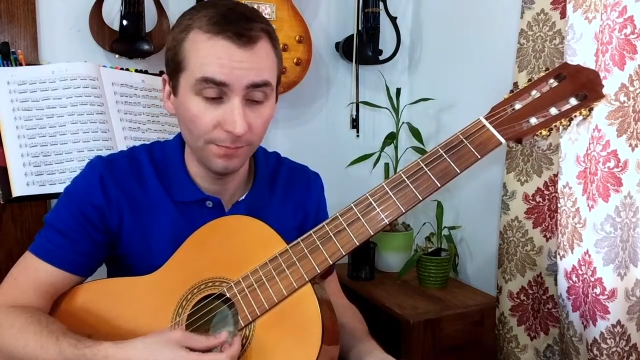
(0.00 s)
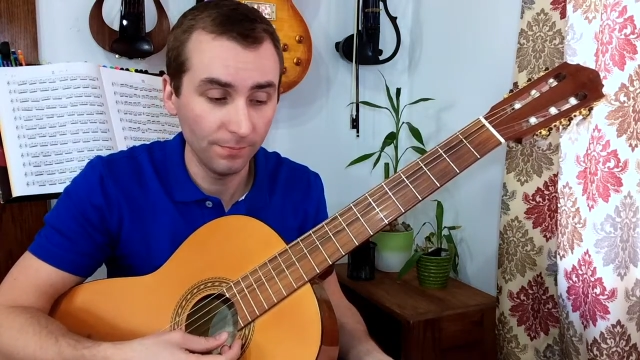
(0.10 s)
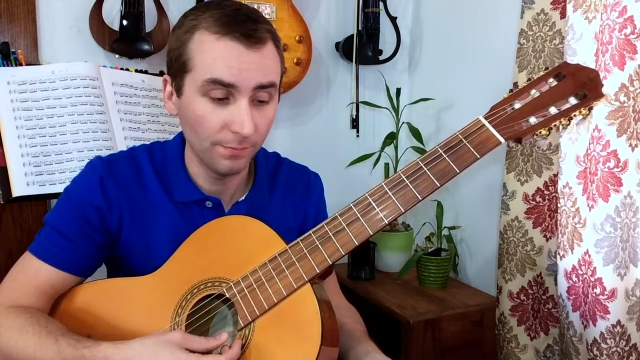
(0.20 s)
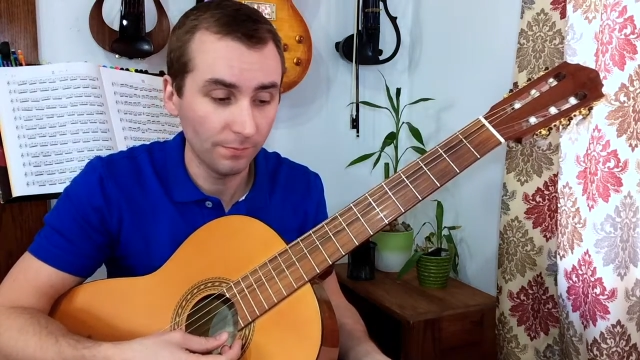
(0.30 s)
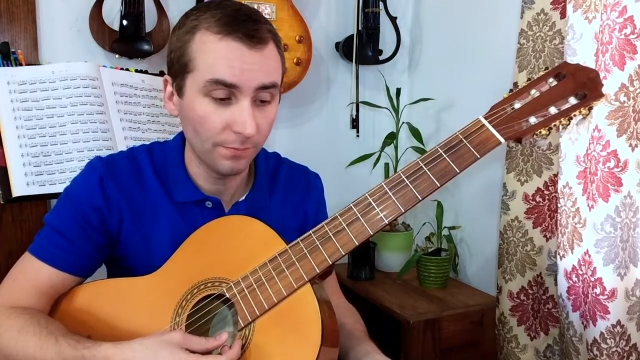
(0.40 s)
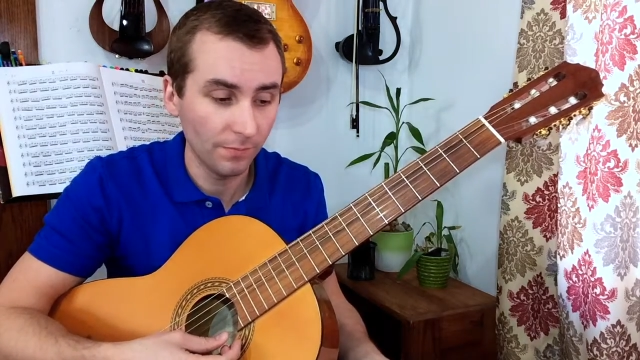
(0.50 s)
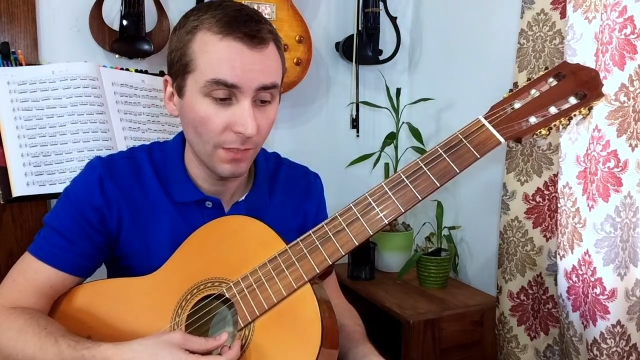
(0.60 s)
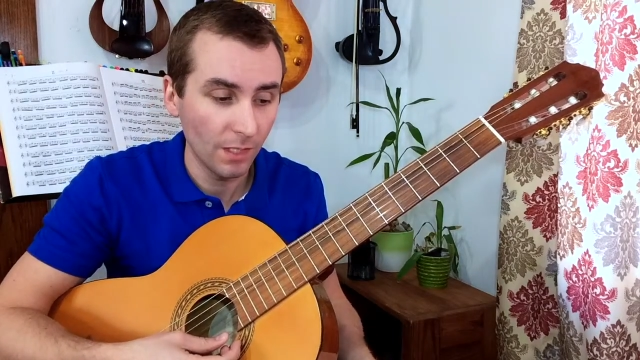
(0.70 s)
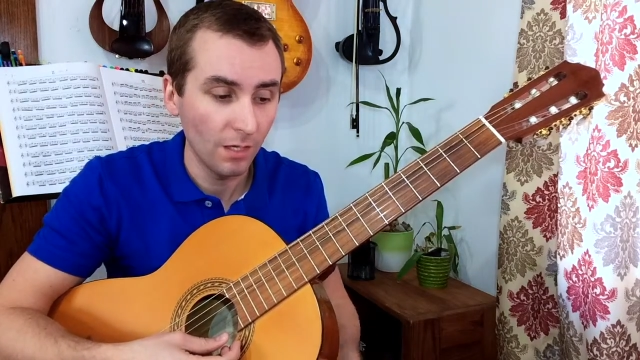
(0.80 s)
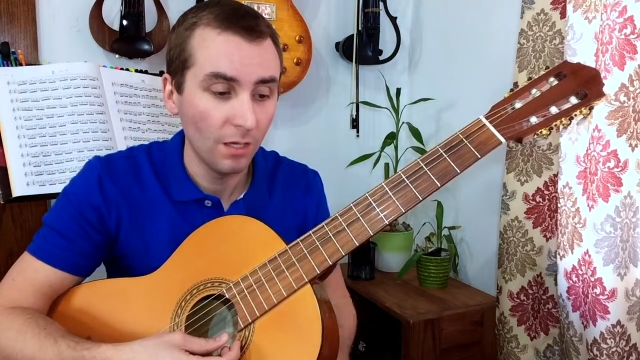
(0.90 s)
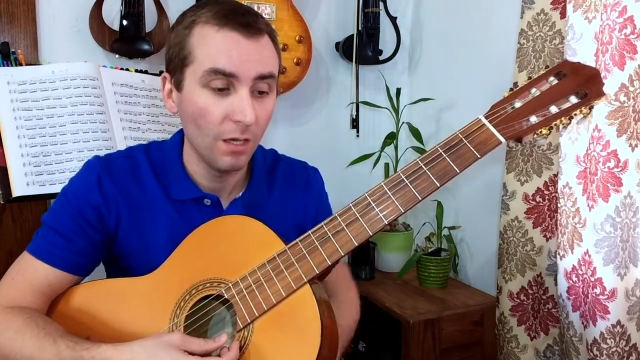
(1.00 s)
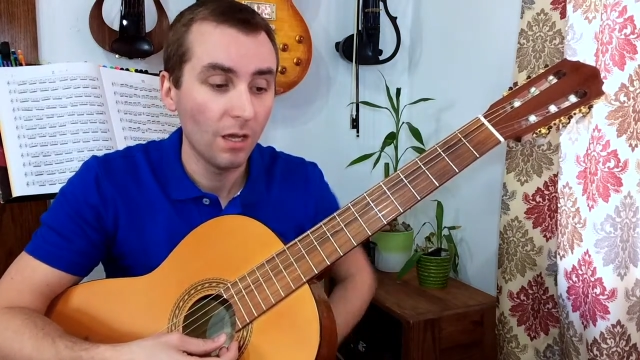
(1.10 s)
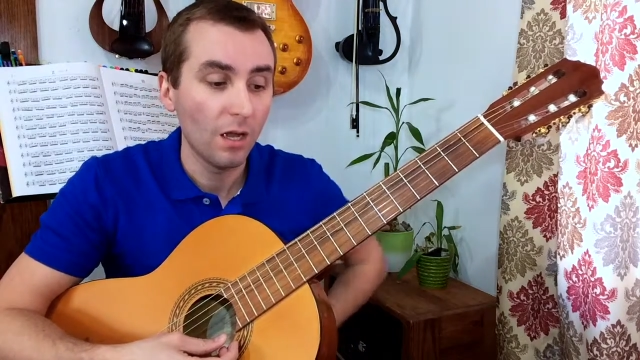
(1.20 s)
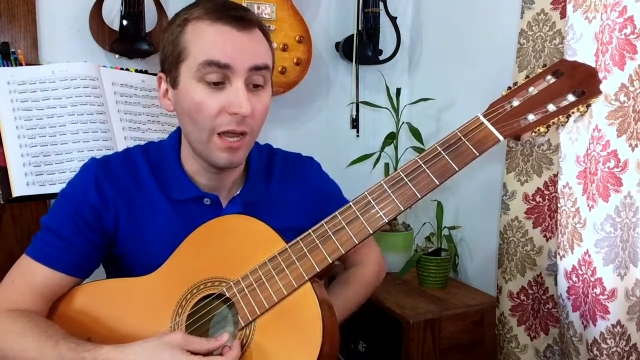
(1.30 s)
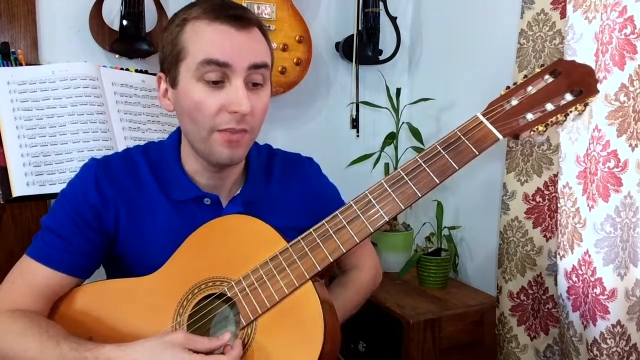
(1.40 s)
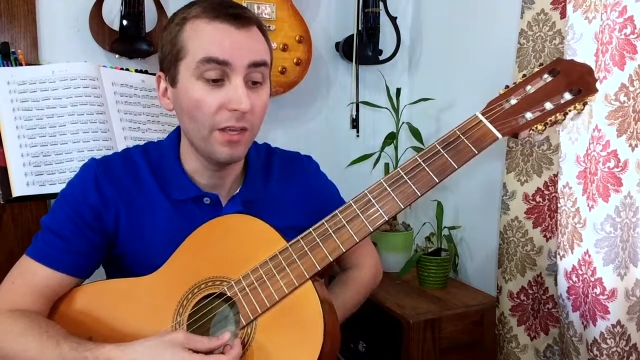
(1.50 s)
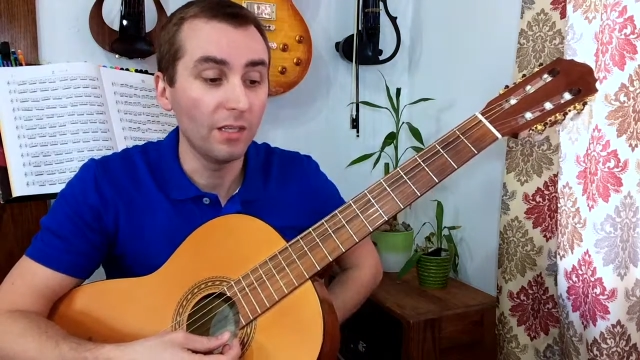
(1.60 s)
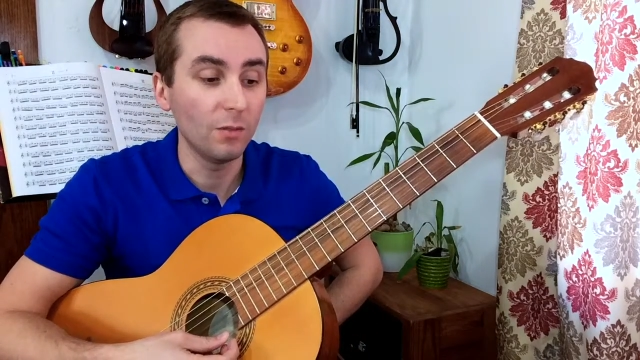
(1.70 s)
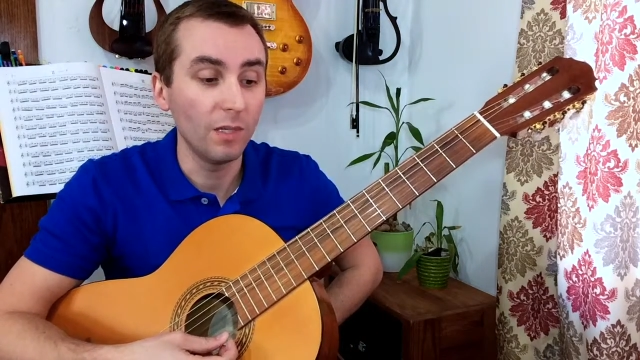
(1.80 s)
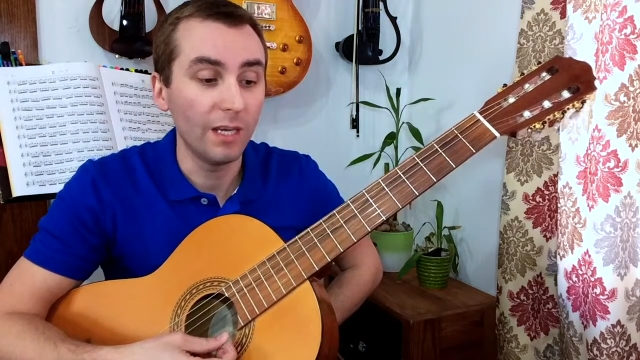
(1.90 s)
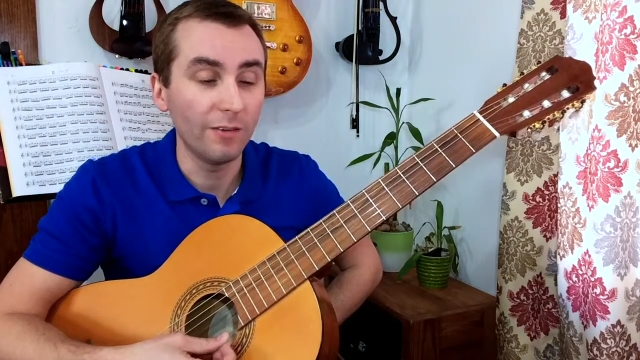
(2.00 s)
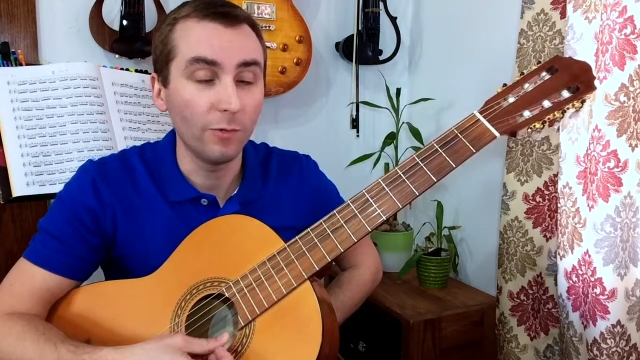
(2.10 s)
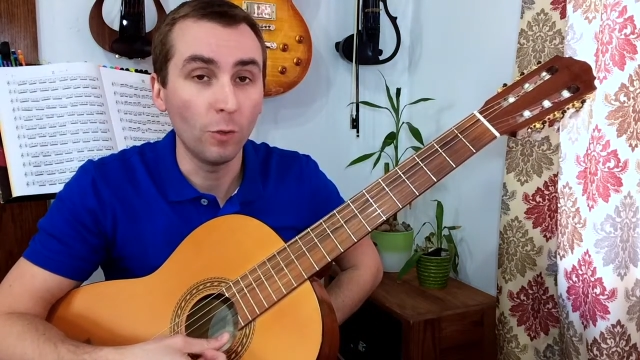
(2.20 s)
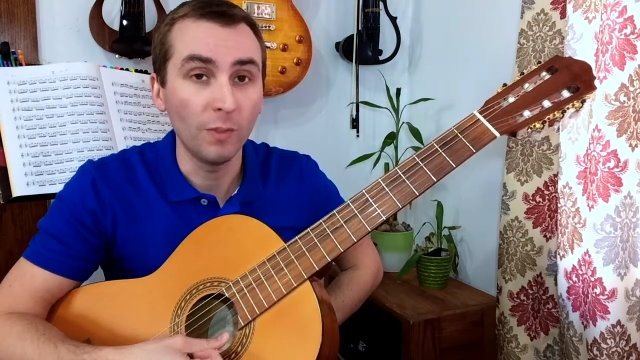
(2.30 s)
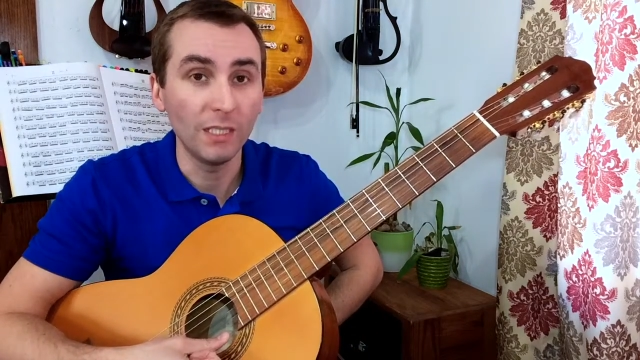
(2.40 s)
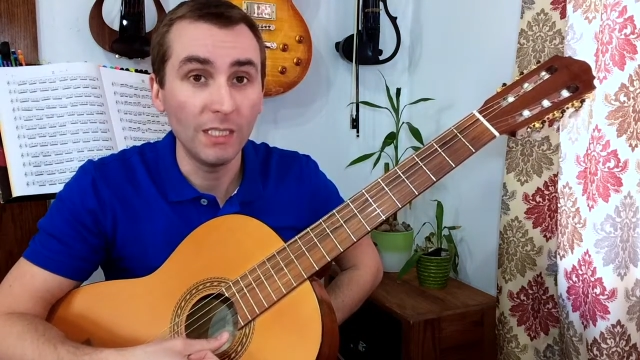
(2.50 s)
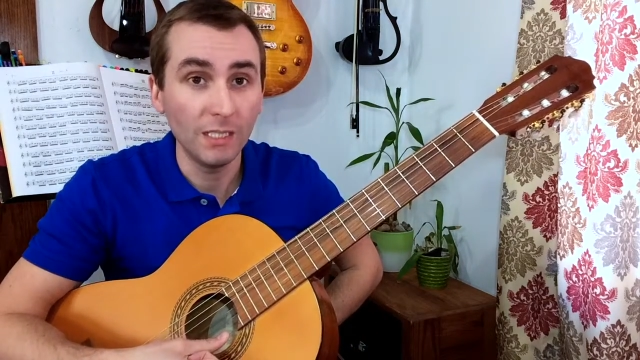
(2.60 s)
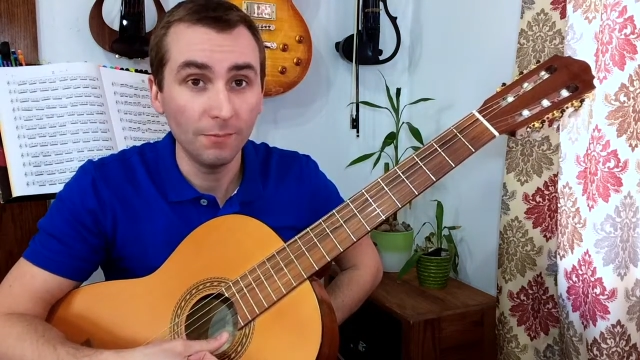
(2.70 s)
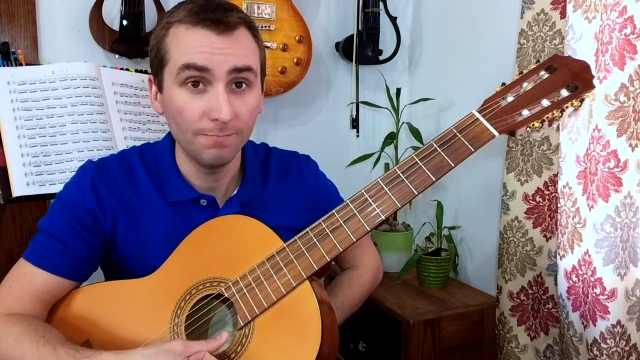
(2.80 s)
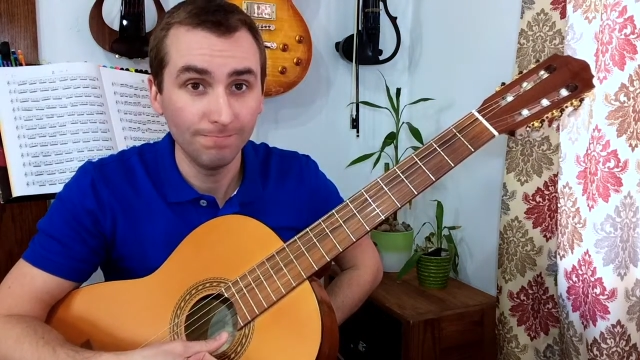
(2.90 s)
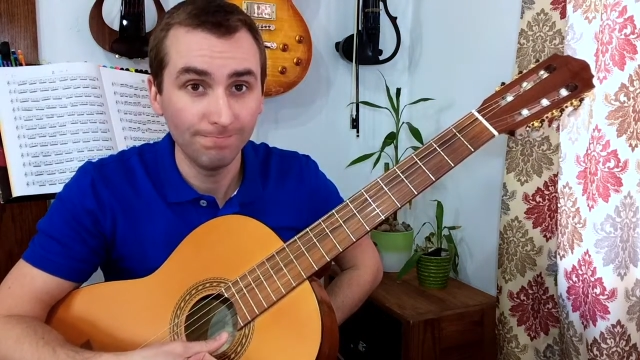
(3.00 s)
And then we have open E.